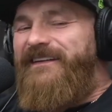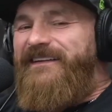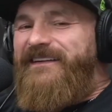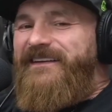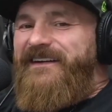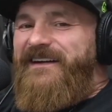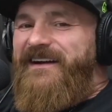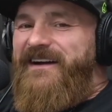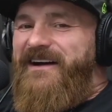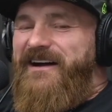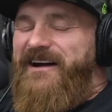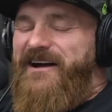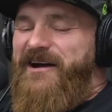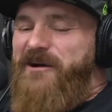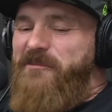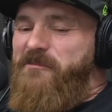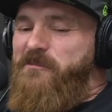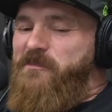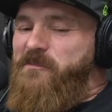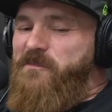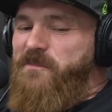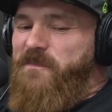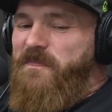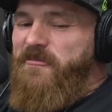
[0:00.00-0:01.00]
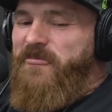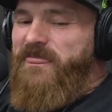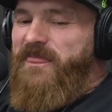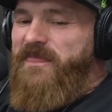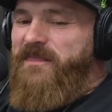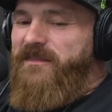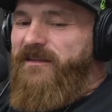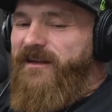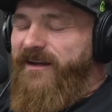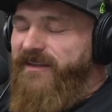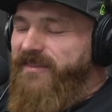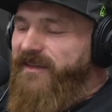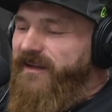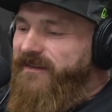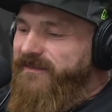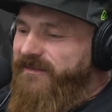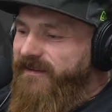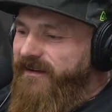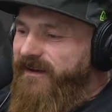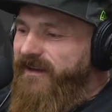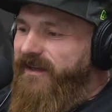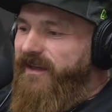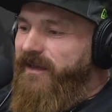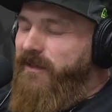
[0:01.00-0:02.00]
And then
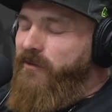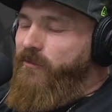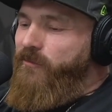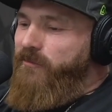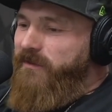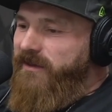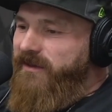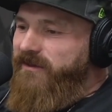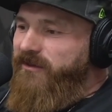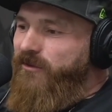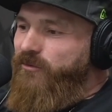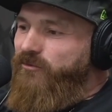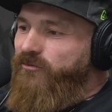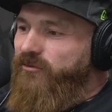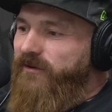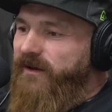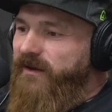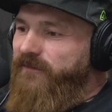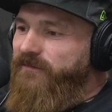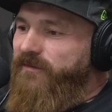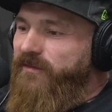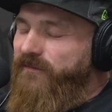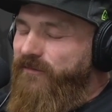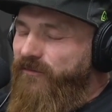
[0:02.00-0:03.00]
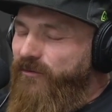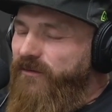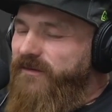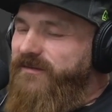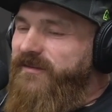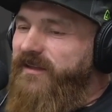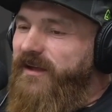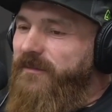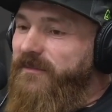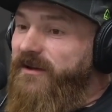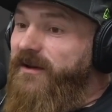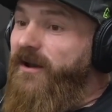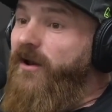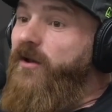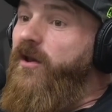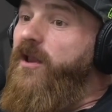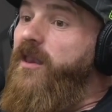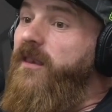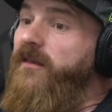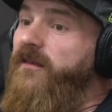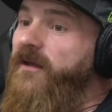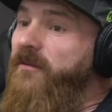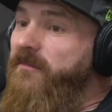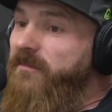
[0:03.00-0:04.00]
today, me and you trained for the first time in
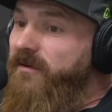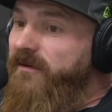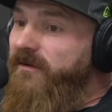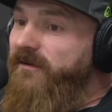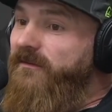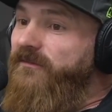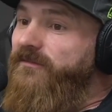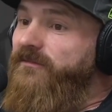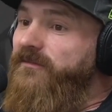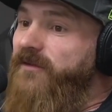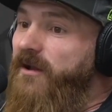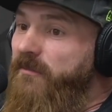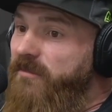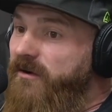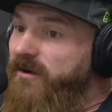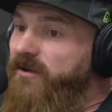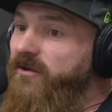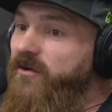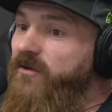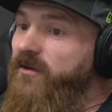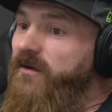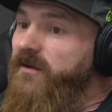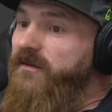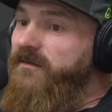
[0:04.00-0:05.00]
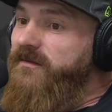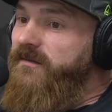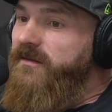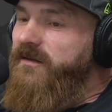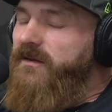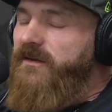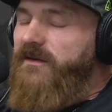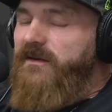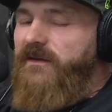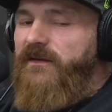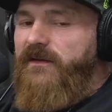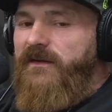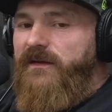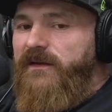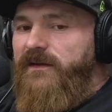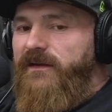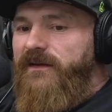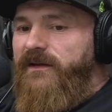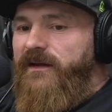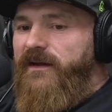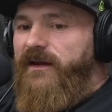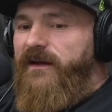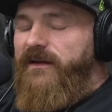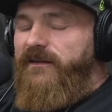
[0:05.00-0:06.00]
a number of years,
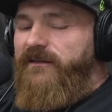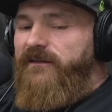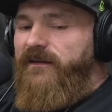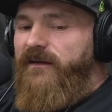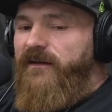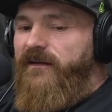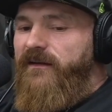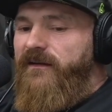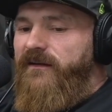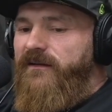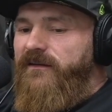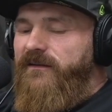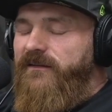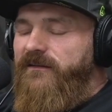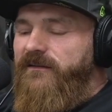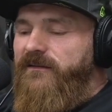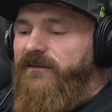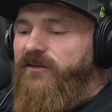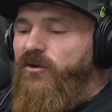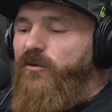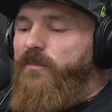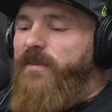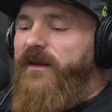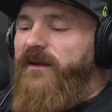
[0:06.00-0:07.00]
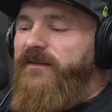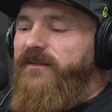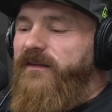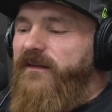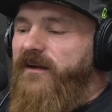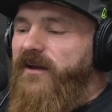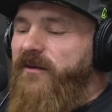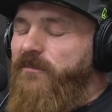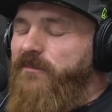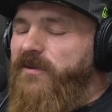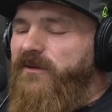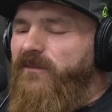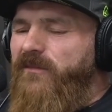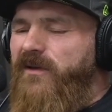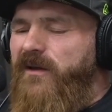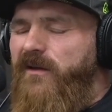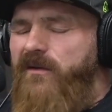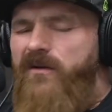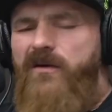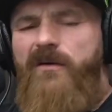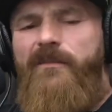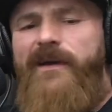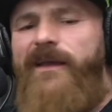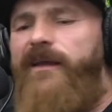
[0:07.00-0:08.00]
and you picked it up, and you're like,
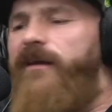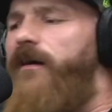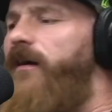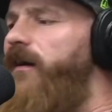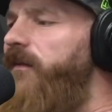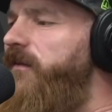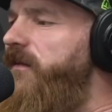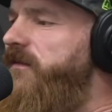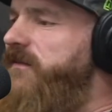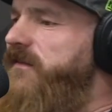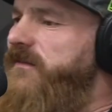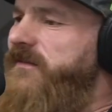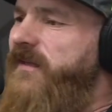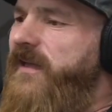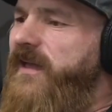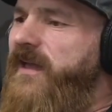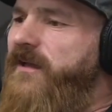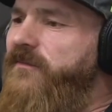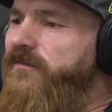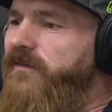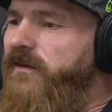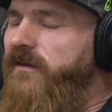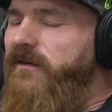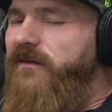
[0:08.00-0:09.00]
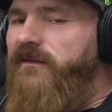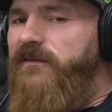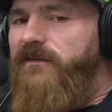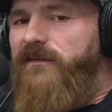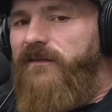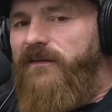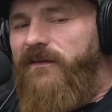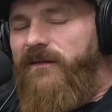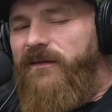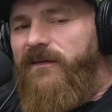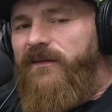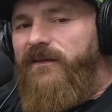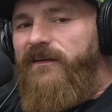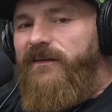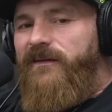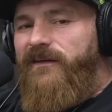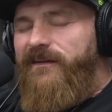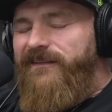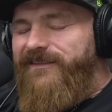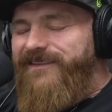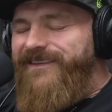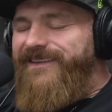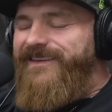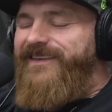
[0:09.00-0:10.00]
oh my God, this is heavy. I
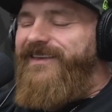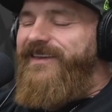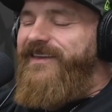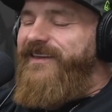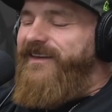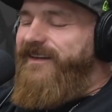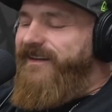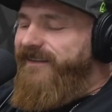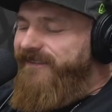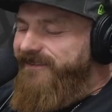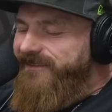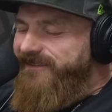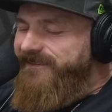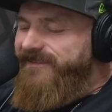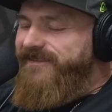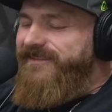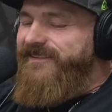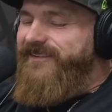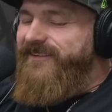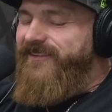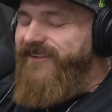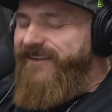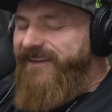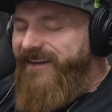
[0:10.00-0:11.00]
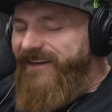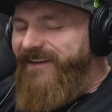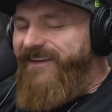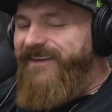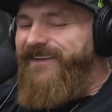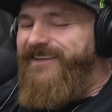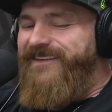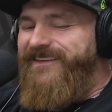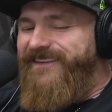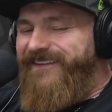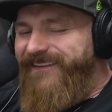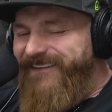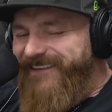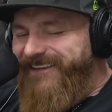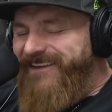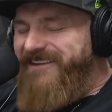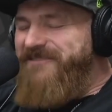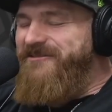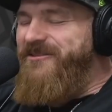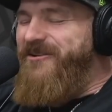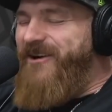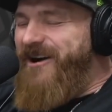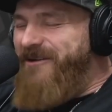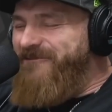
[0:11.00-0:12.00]
was like, yes, okay.
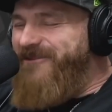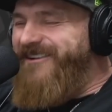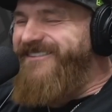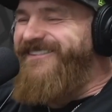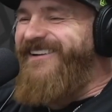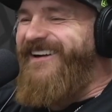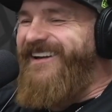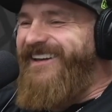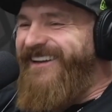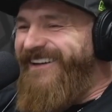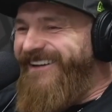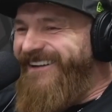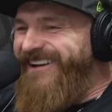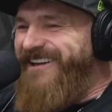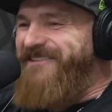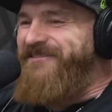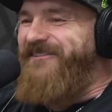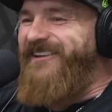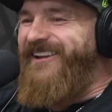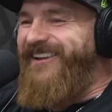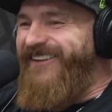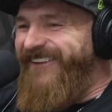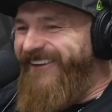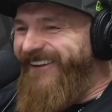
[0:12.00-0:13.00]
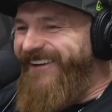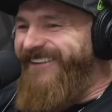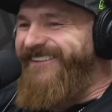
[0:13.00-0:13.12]
Even though I'm retired, I feel good.